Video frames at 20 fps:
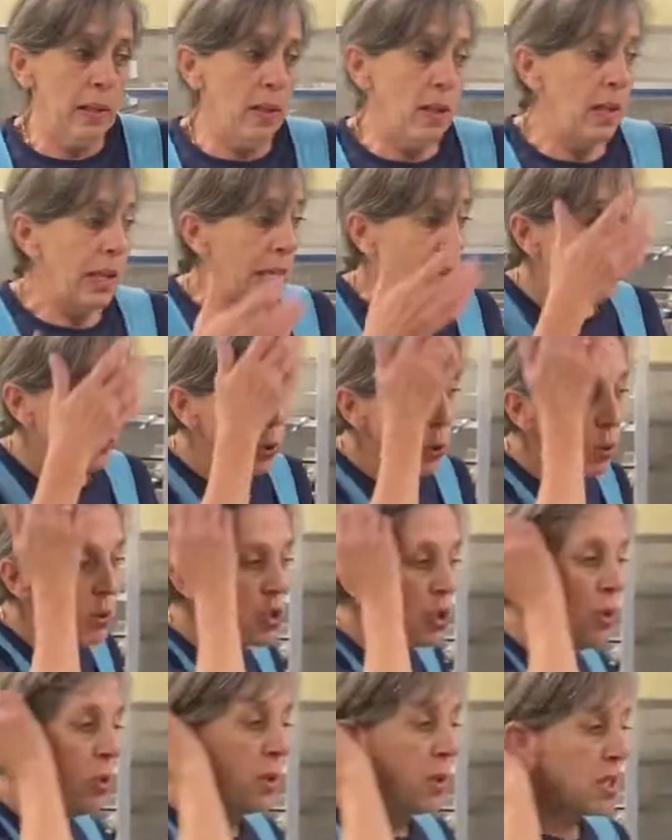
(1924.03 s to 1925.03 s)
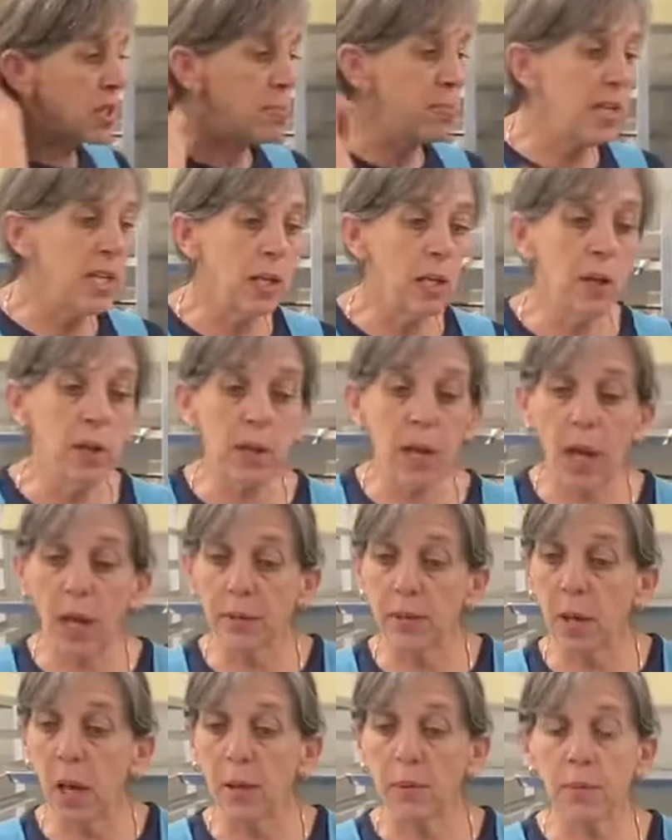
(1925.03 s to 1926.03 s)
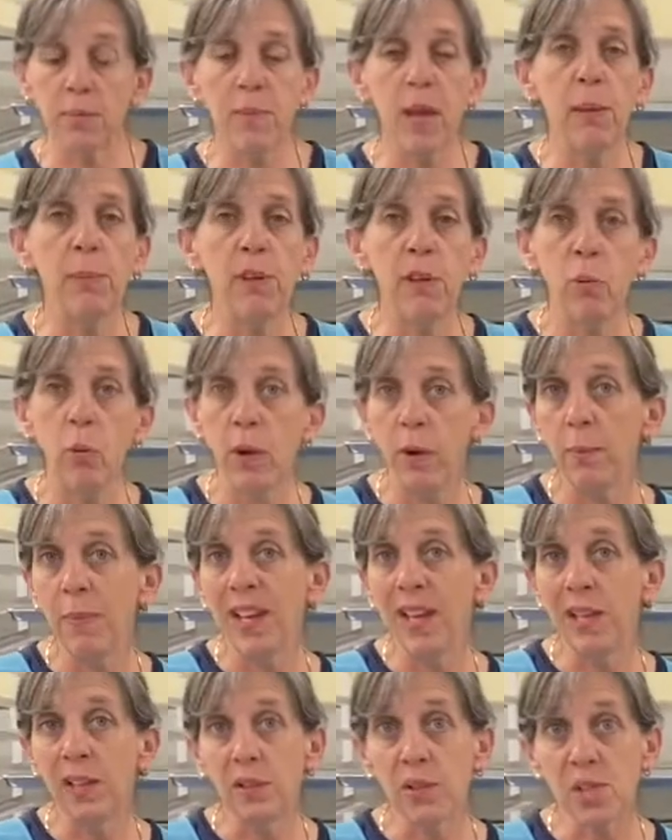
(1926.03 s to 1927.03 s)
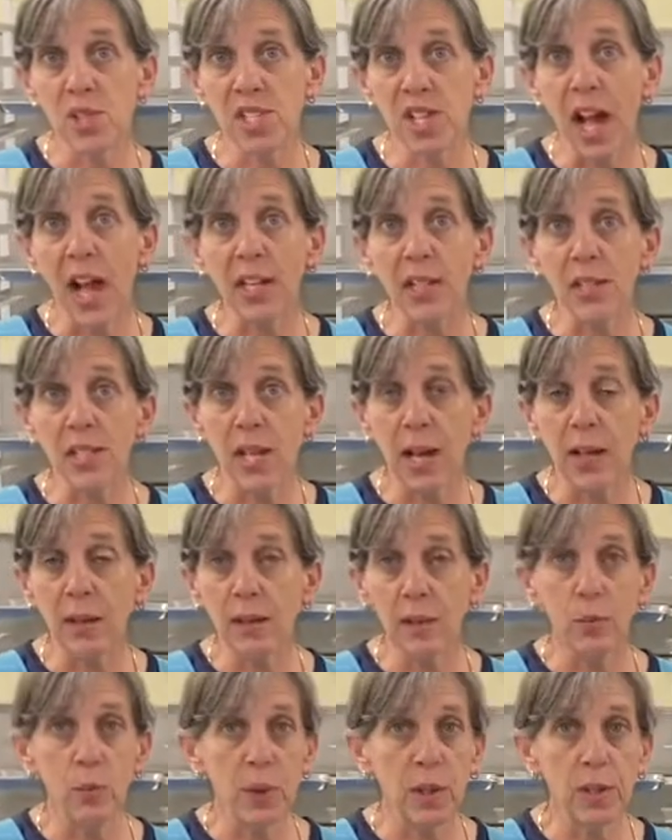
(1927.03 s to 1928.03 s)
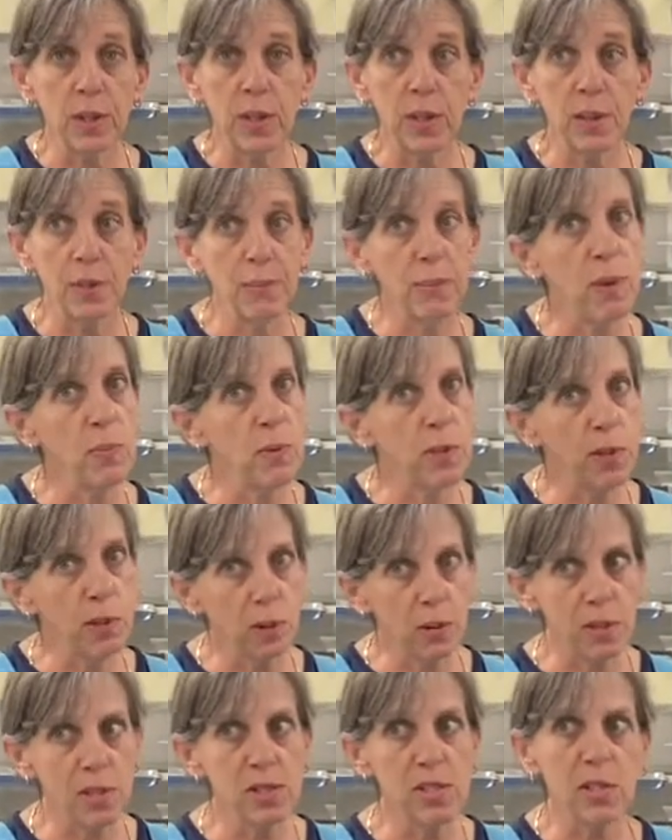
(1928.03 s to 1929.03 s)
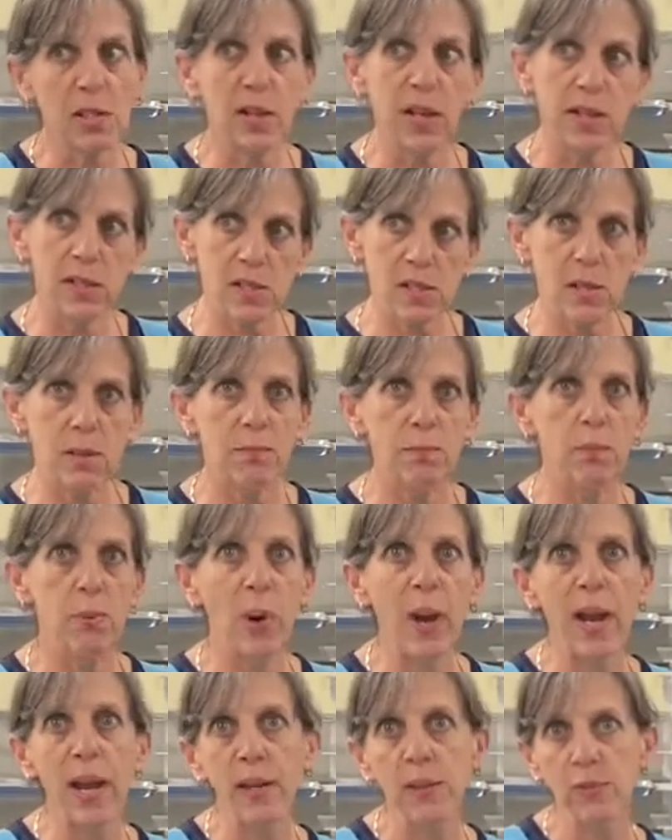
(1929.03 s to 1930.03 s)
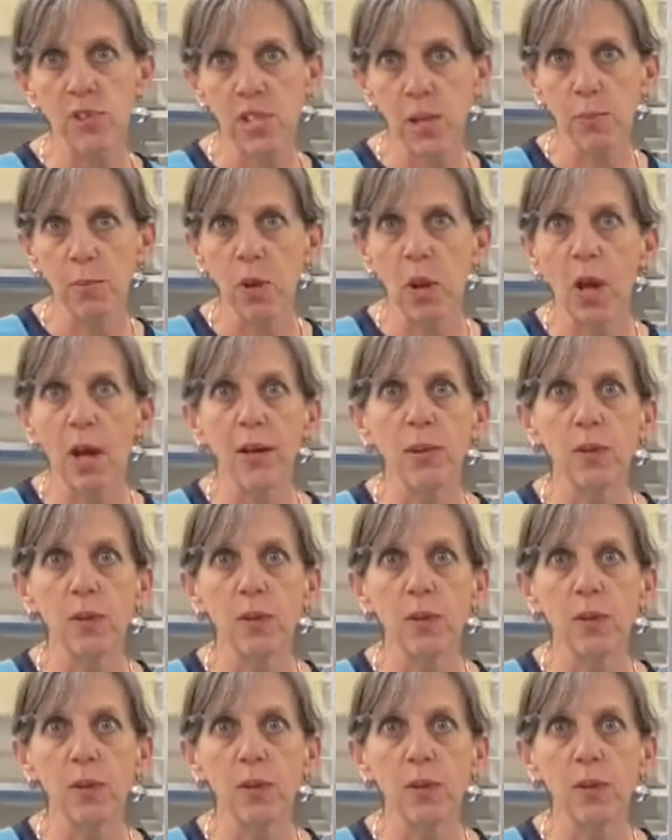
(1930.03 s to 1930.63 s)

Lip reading: If you do this meal, maybe you want to make a little side salad with it. Maybe you're into like some bread of some kind